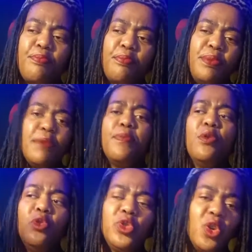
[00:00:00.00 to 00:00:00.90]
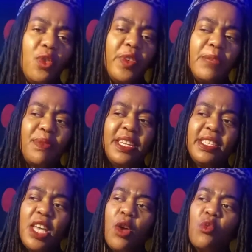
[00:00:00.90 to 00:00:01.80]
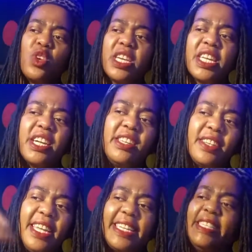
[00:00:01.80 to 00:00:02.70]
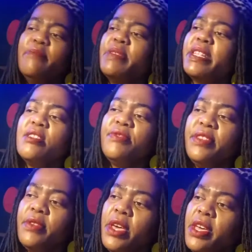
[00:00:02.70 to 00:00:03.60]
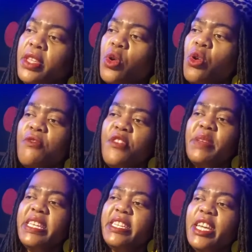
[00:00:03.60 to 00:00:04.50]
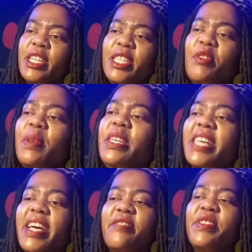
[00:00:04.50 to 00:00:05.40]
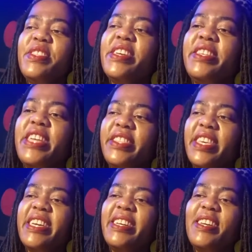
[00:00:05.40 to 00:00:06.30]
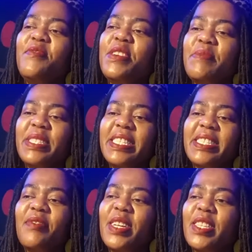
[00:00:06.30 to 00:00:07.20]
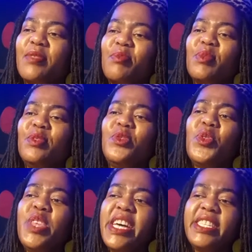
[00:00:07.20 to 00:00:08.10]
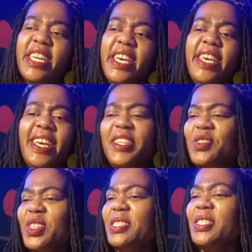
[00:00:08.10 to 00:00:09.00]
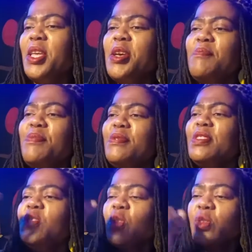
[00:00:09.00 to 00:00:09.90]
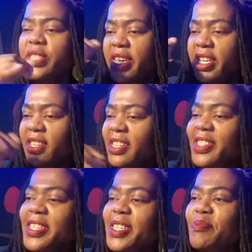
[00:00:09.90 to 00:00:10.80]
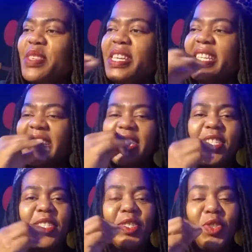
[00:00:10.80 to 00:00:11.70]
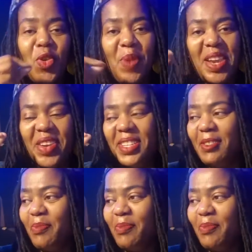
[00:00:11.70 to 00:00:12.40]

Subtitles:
being pulled all over the place, walking right like in the middle of the whole family. The families are they're there having a meeting and stuff like that. Do that, and you're there eating something like it is normal, right?